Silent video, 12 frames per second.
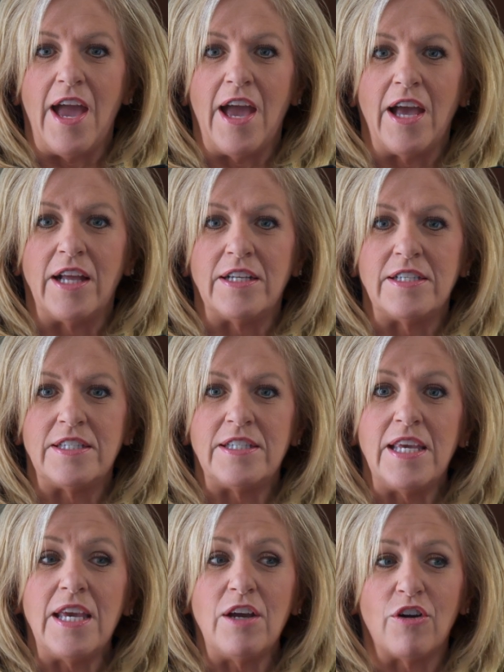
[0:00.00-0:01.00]
And
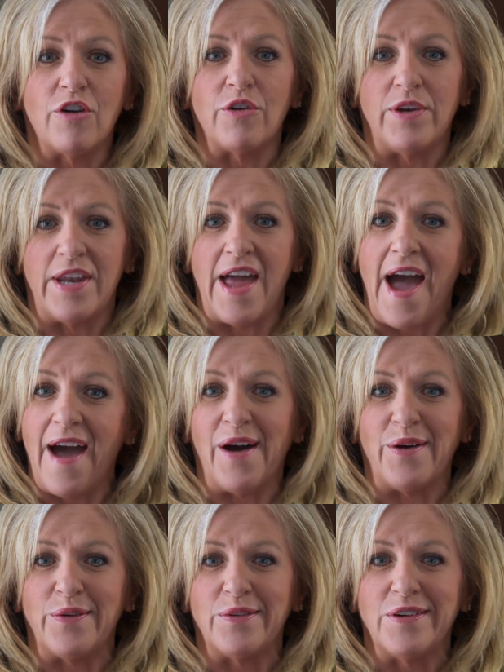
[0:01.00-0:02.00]
seeing her
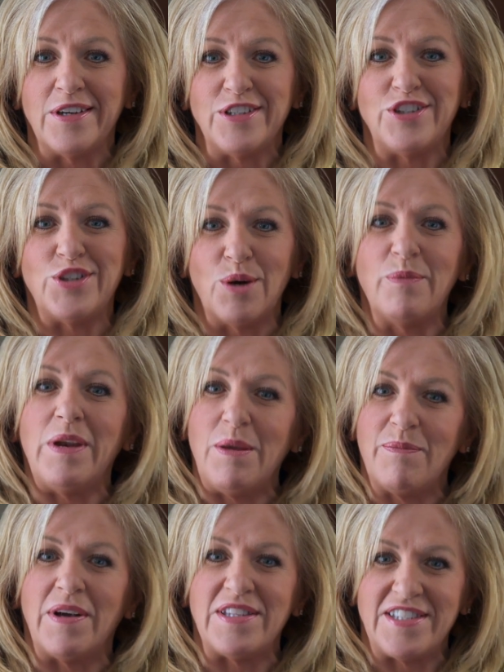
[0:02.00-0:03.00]
now, so many
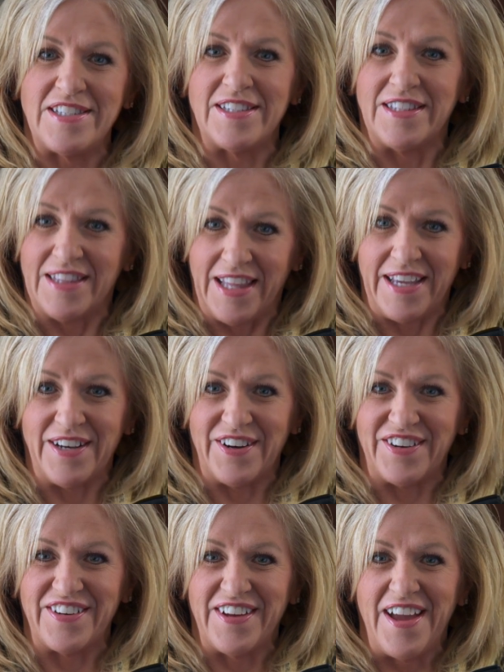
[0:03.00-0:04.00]
months
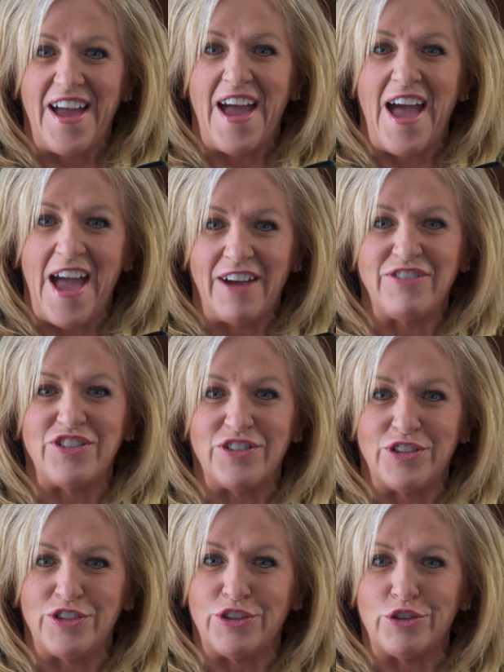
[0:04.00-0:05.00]
later, after
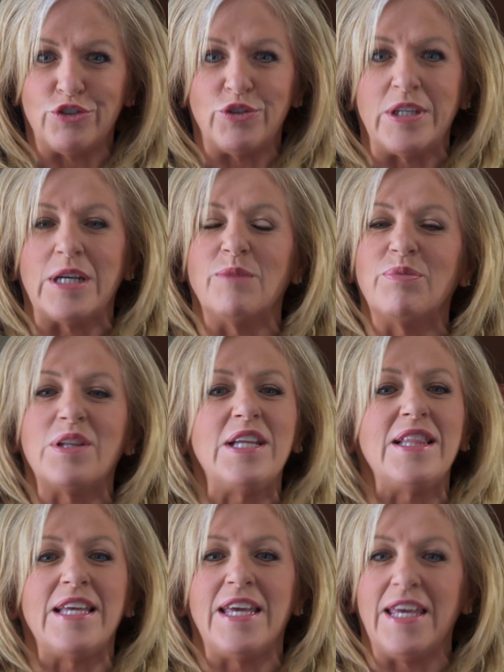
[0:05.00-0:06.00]
the surgery,
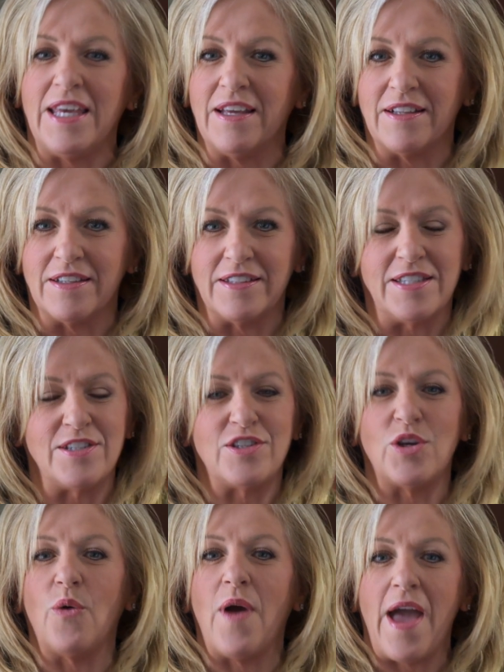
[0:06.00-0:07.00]
completely healed and
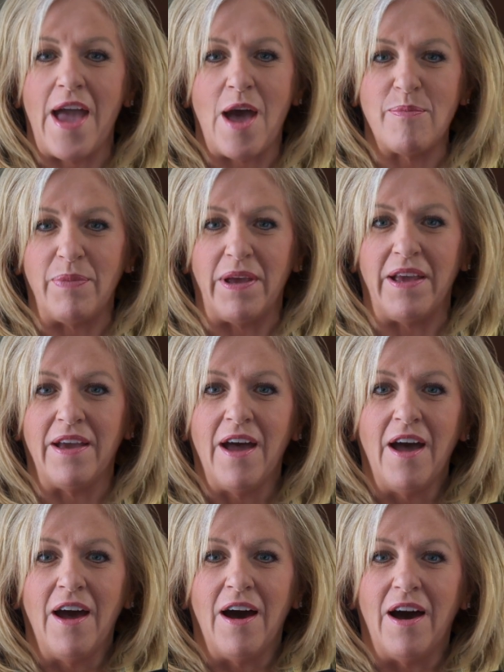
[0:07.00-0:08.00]
so happy,
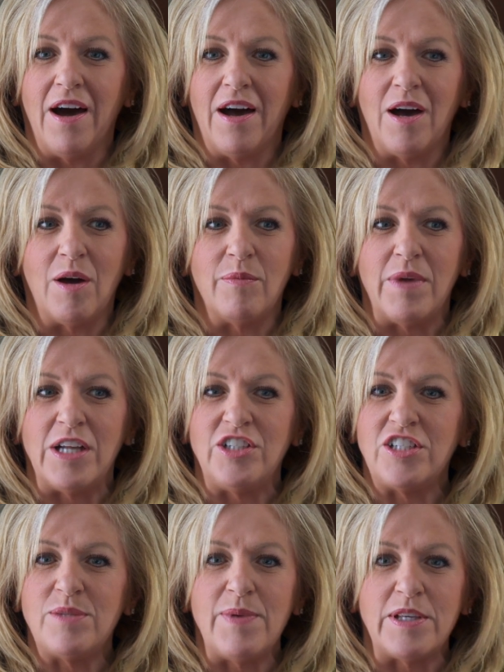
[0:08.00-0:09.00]
it
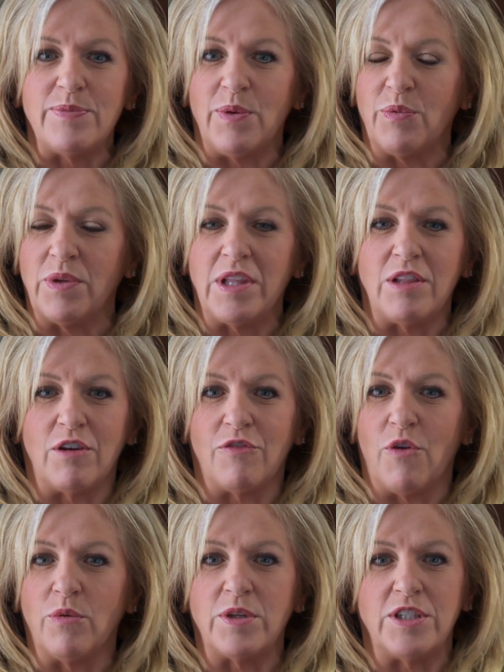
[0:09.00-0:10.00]
just makes me really look
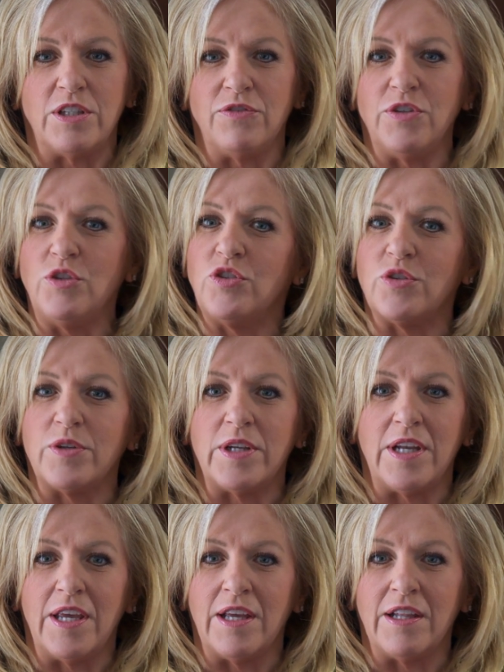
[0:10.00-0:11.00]
forward to the future
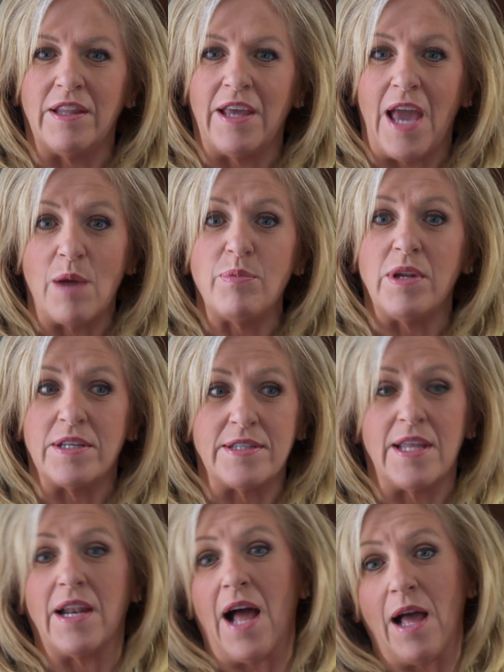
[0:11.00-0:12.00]
and the happiness
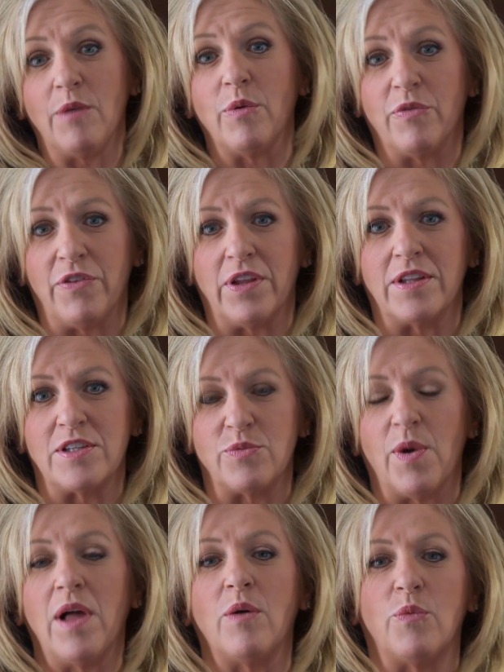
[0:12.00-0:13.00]
that I will feel as
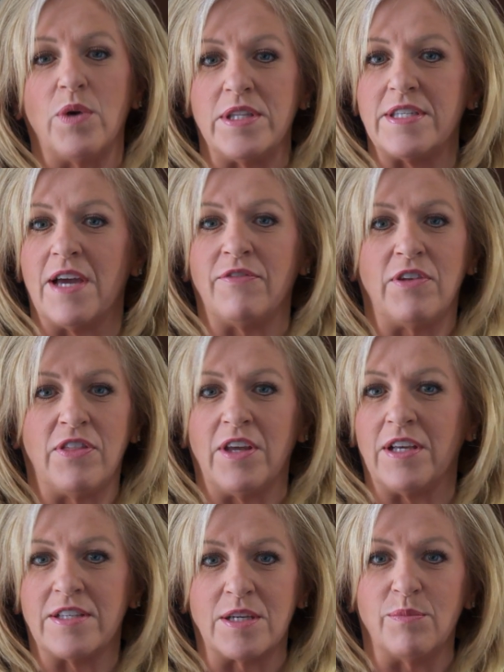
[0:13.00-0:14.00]
well once
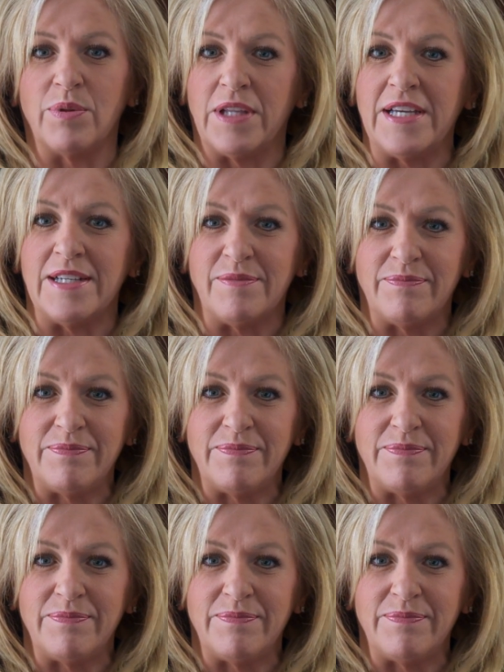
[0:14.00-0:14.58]
everything is complete.